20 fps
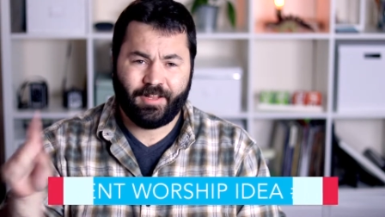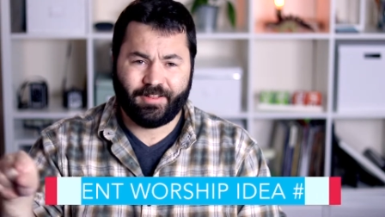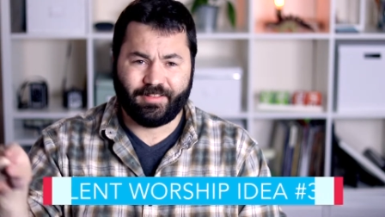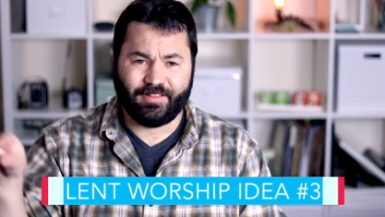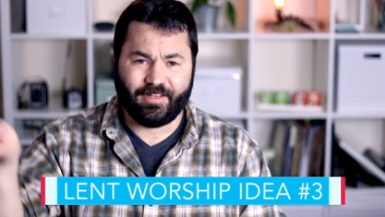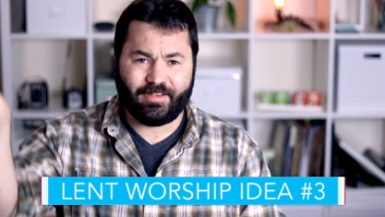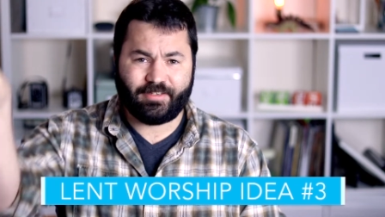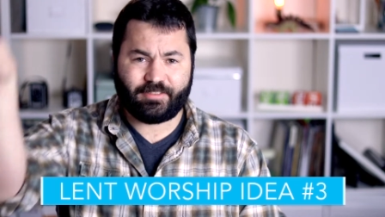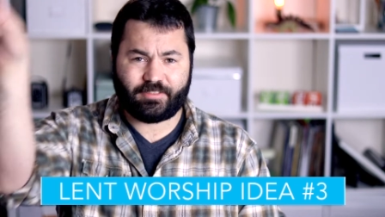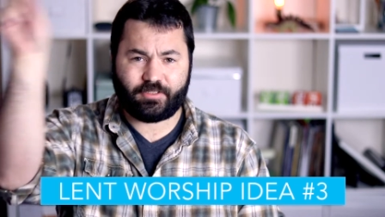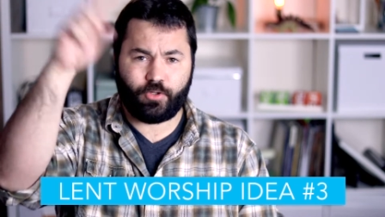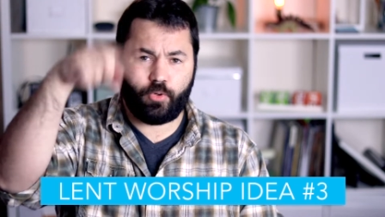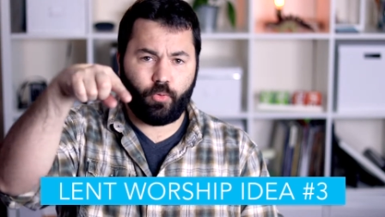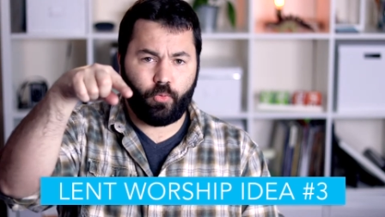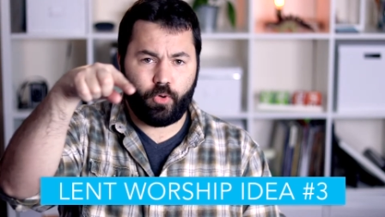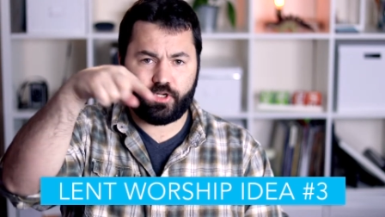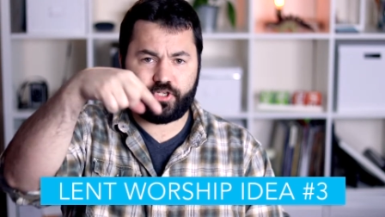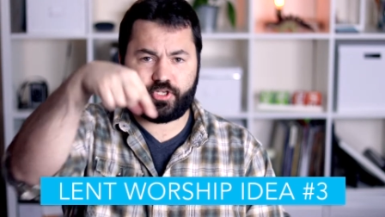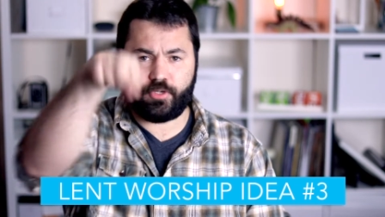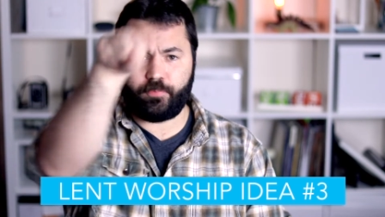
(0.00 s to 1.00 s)
Lent
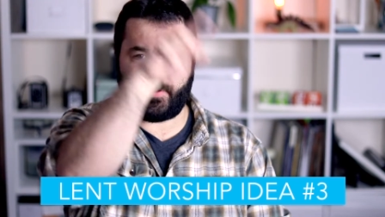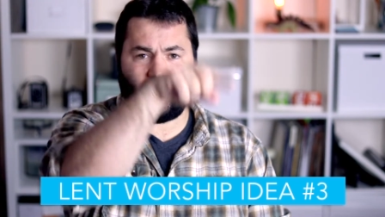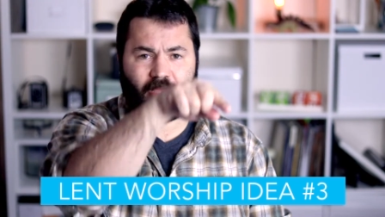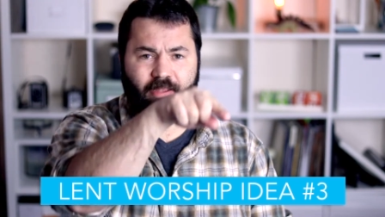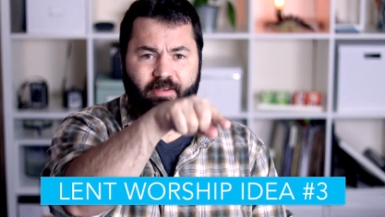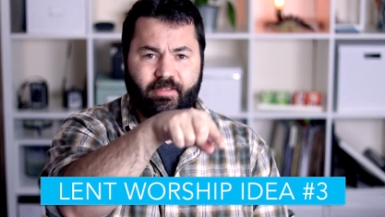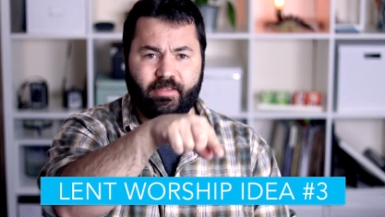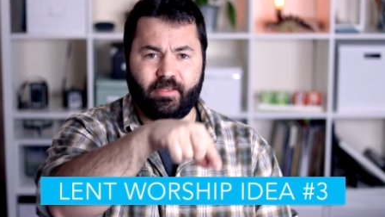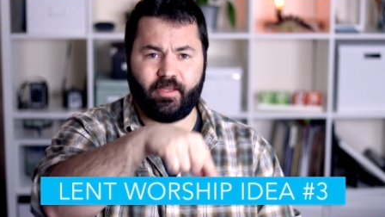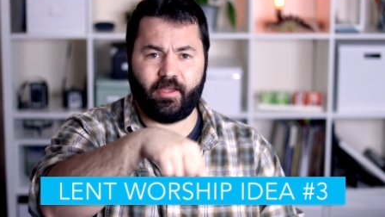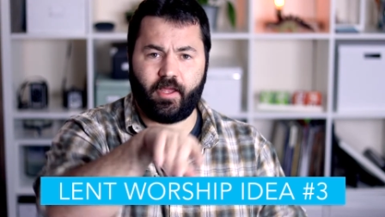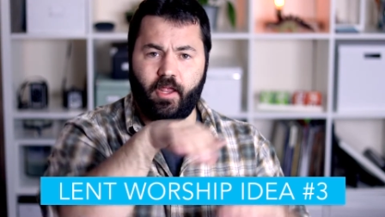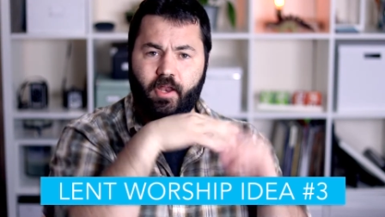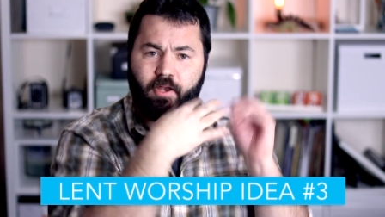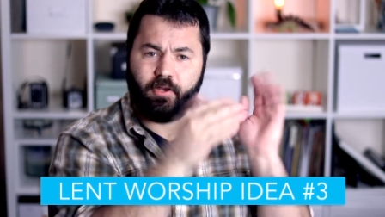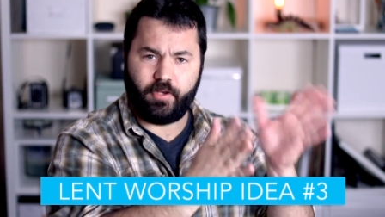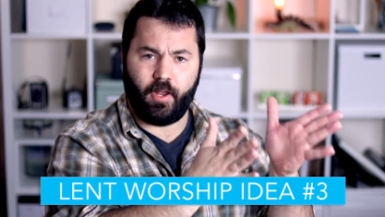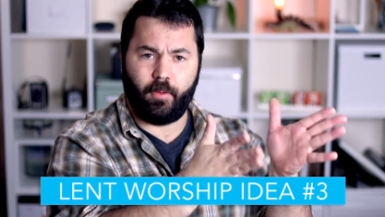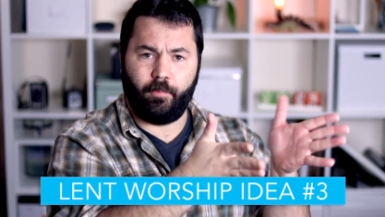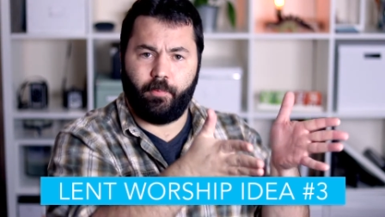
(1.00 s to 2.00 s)
worship idea
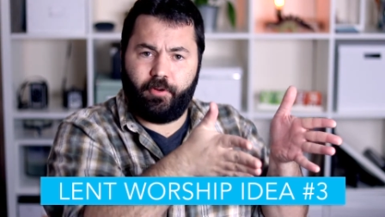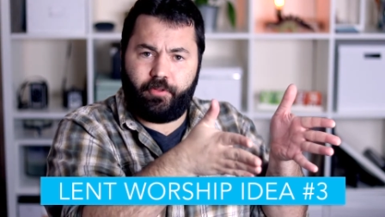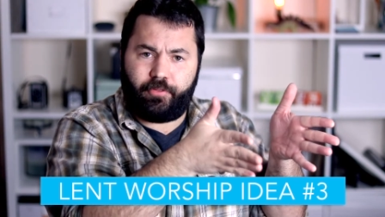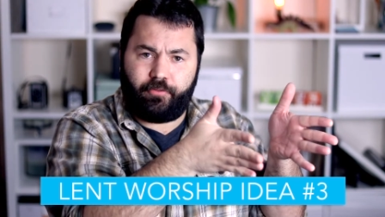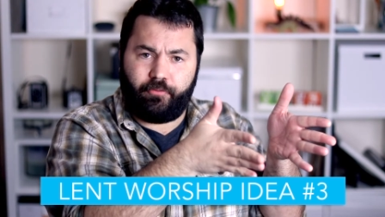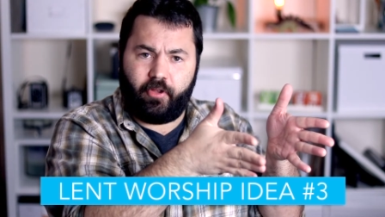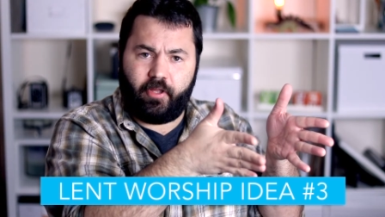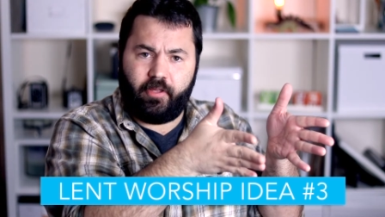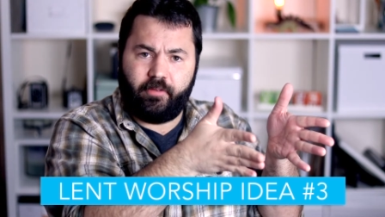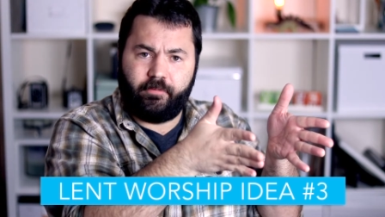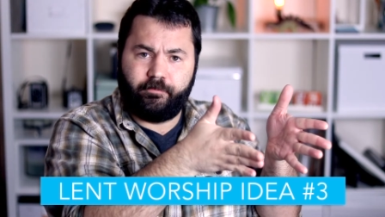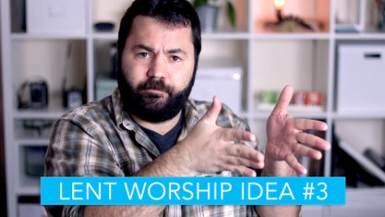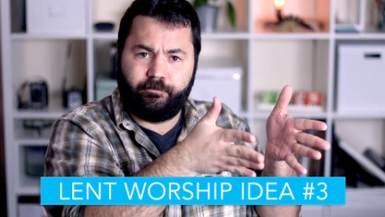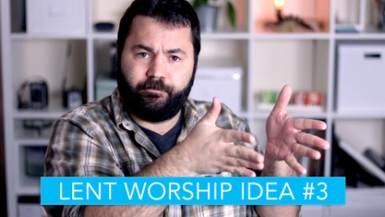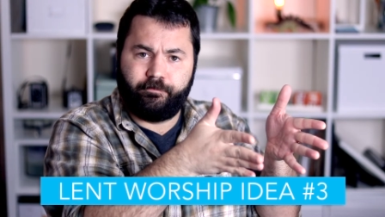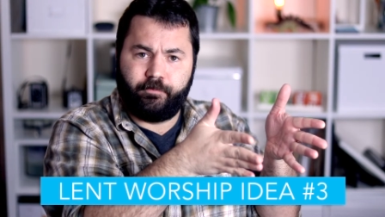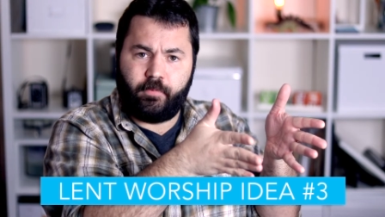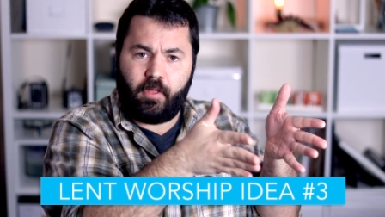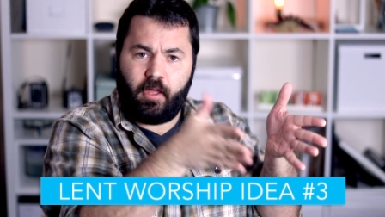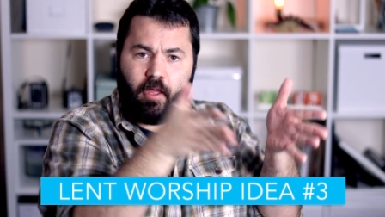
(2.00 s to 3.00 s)
number 3.
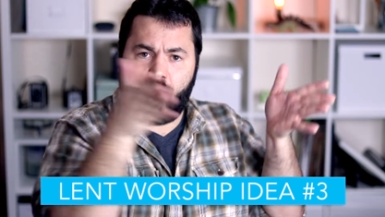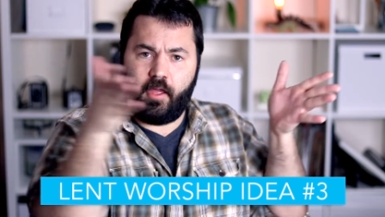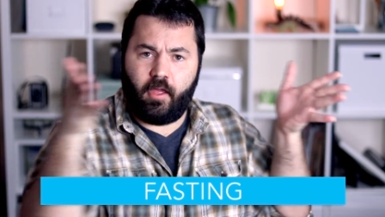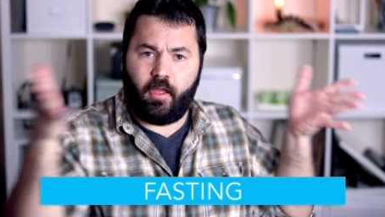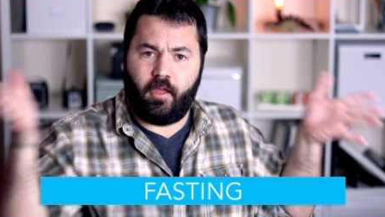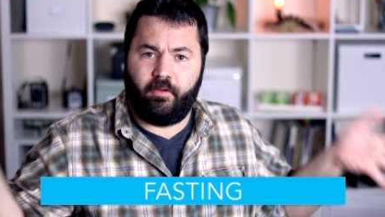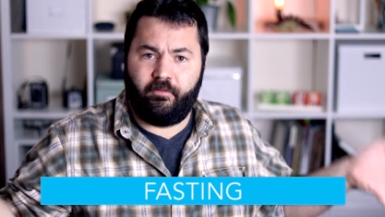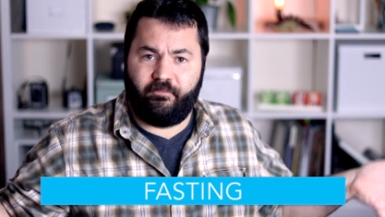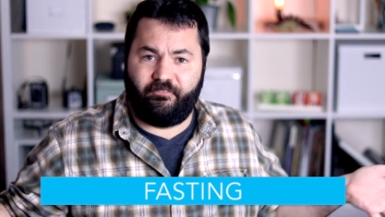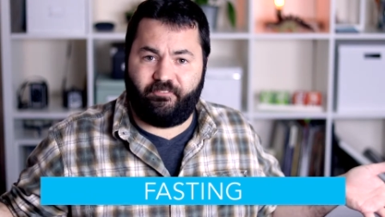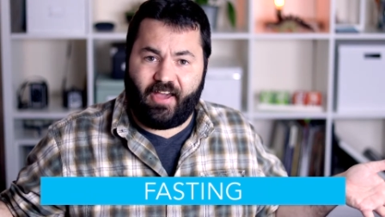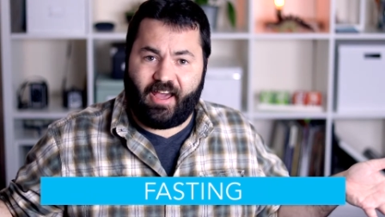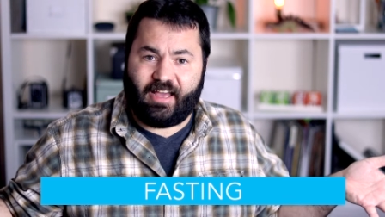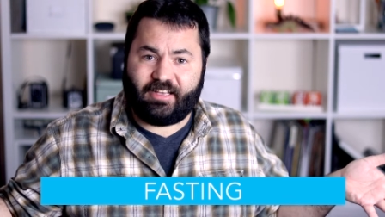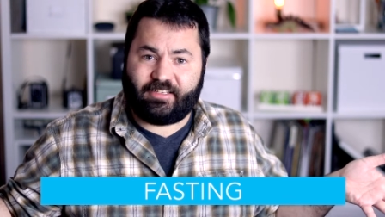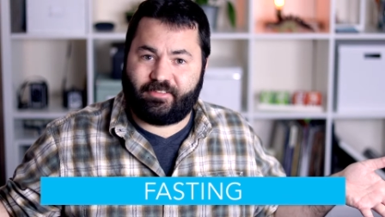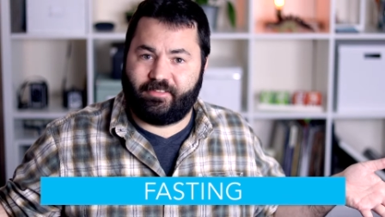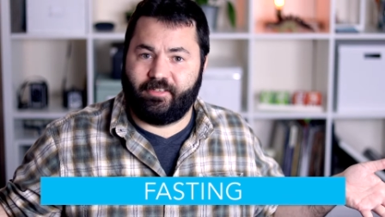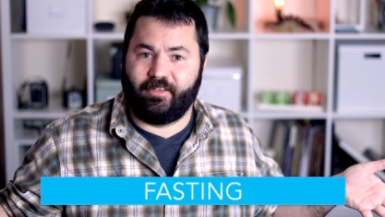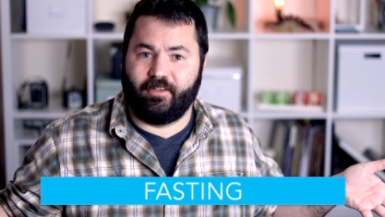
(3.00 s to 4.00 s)

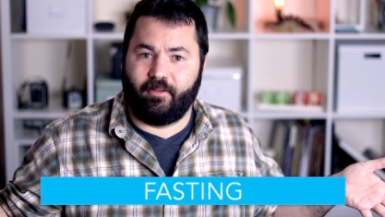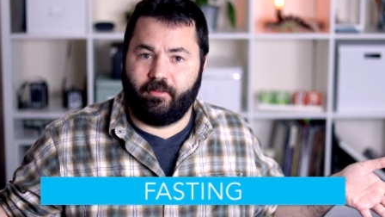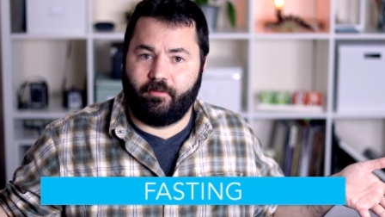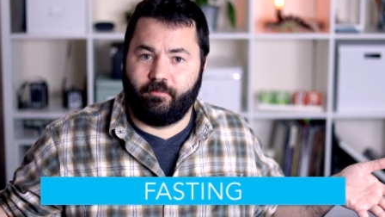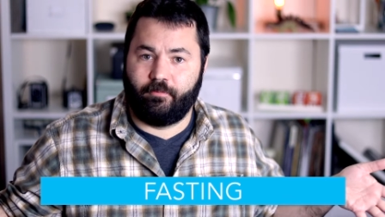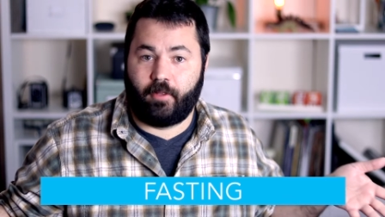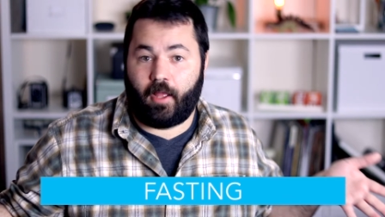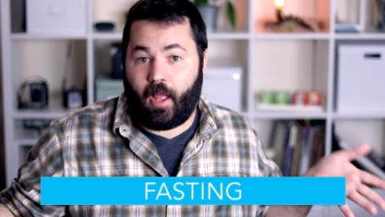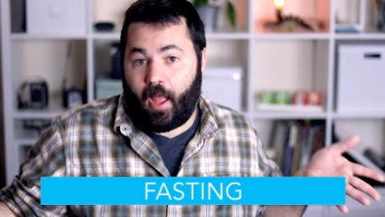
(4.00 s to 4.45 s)
Fasting.